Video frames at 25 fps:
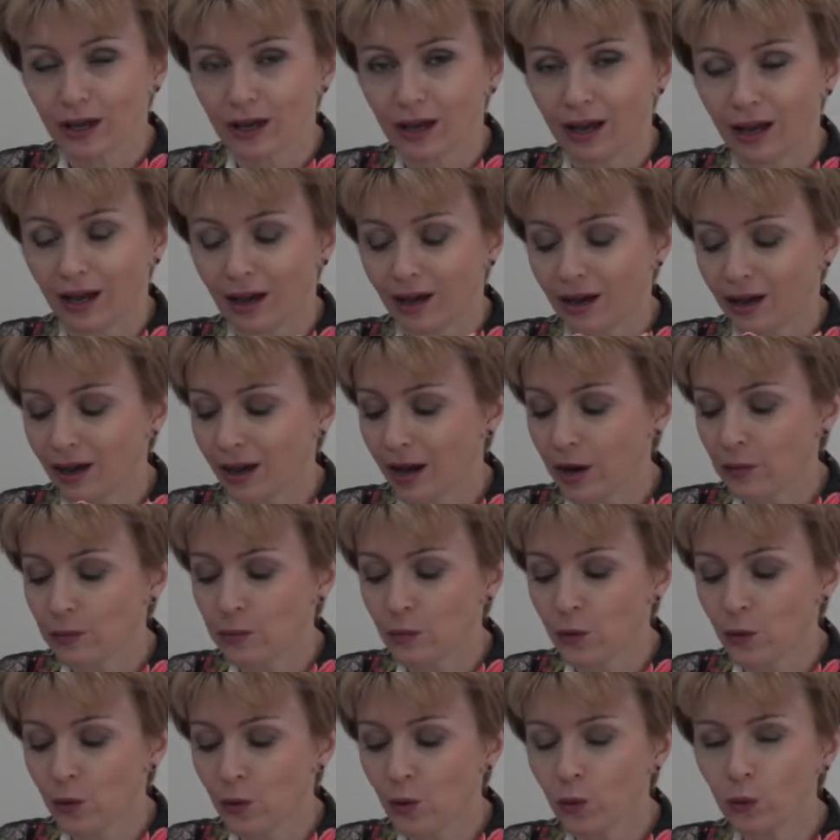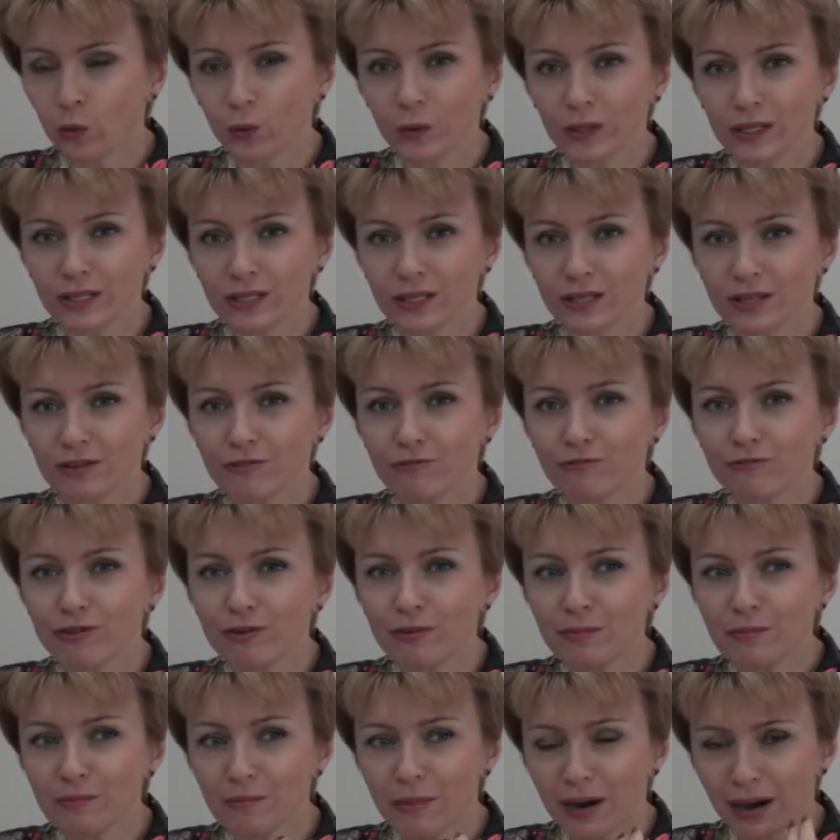Uh, I'm always
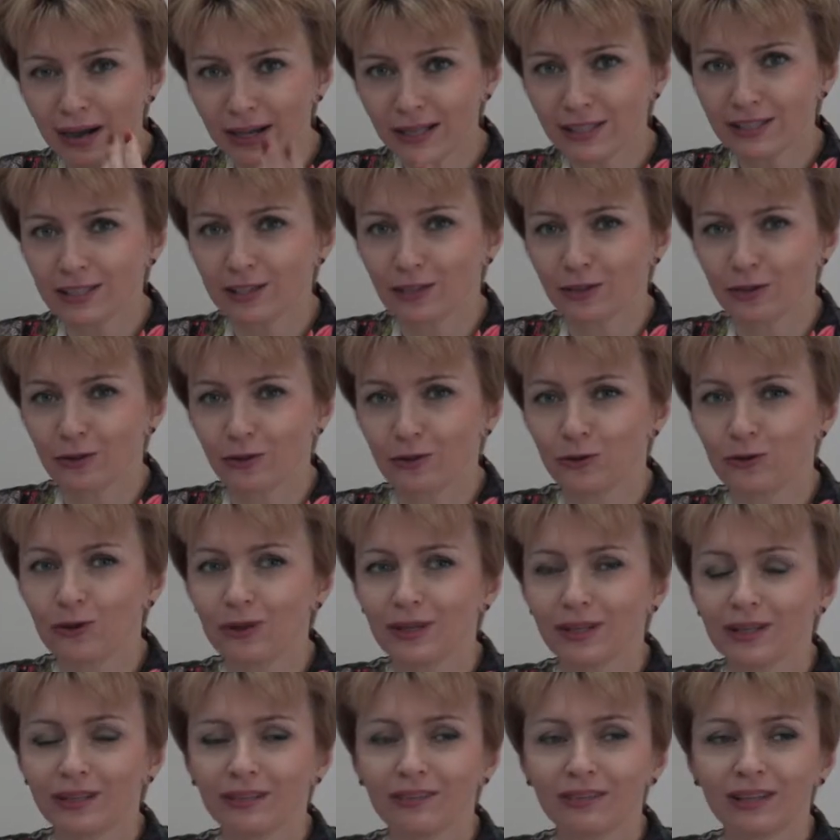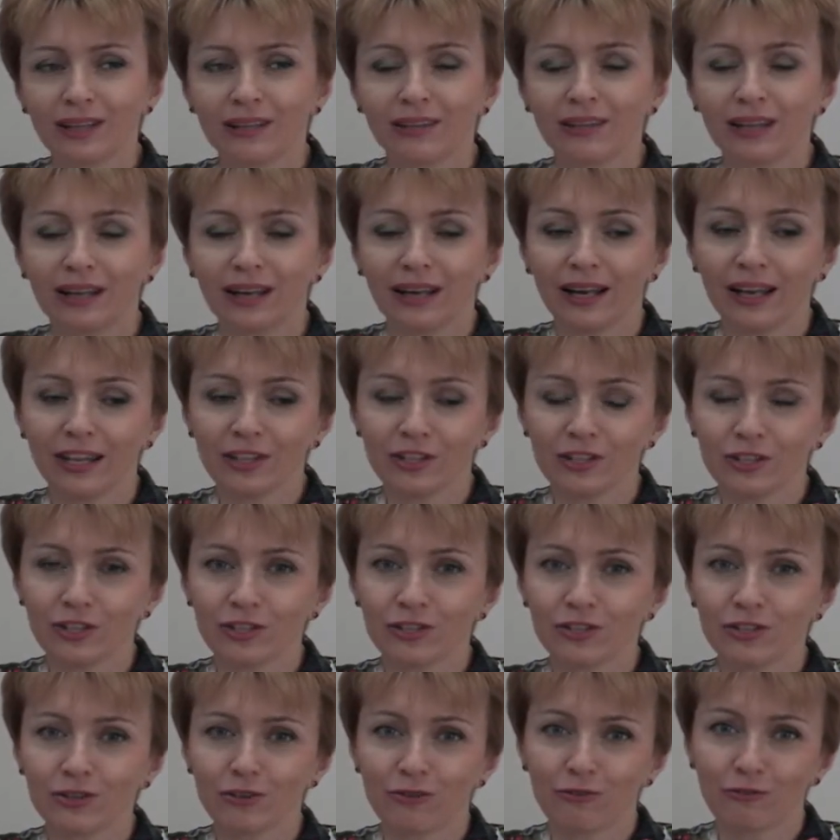reminding you that the
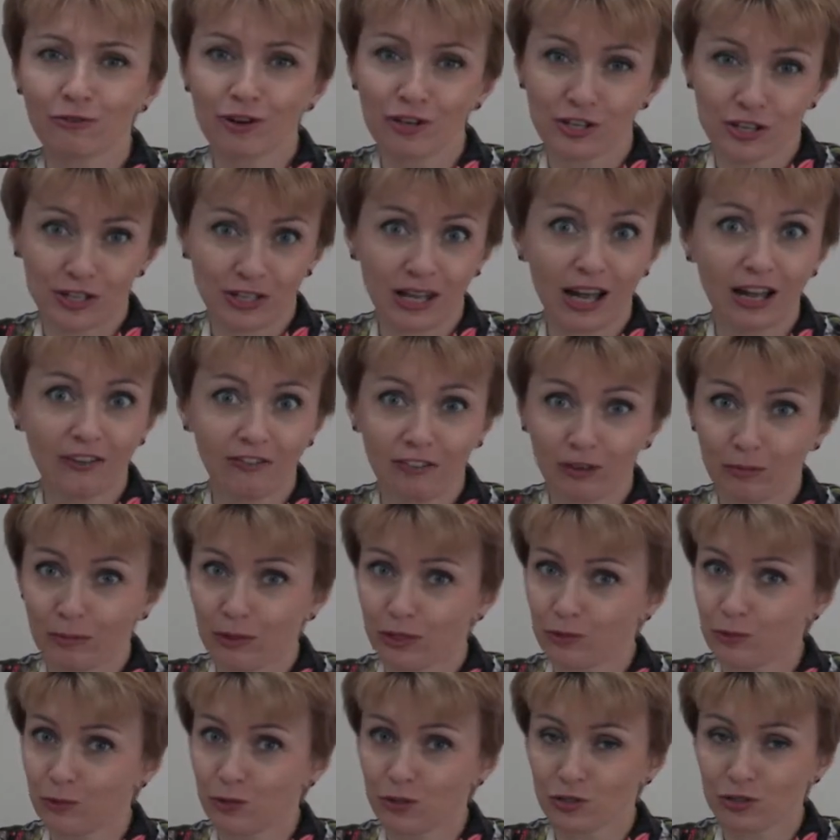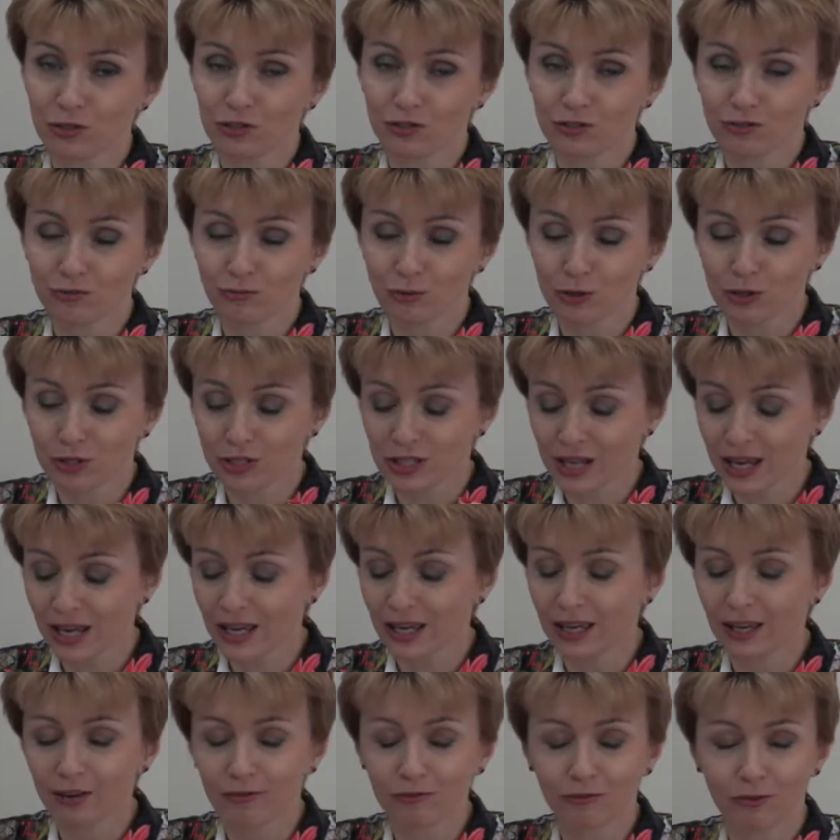letters of Russian alphabet was were
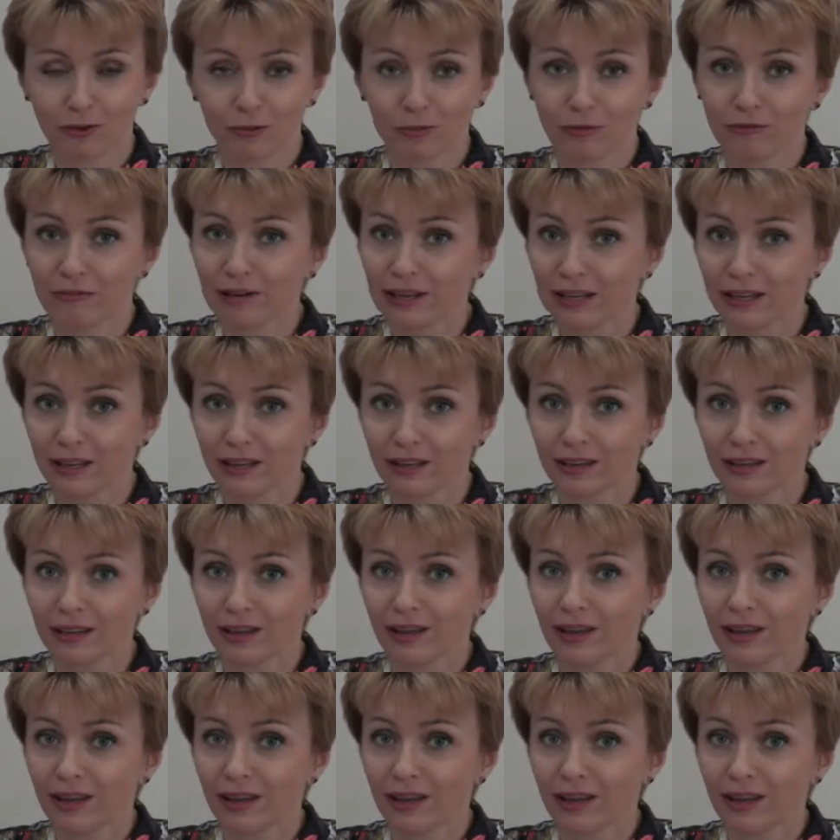taken from Greek.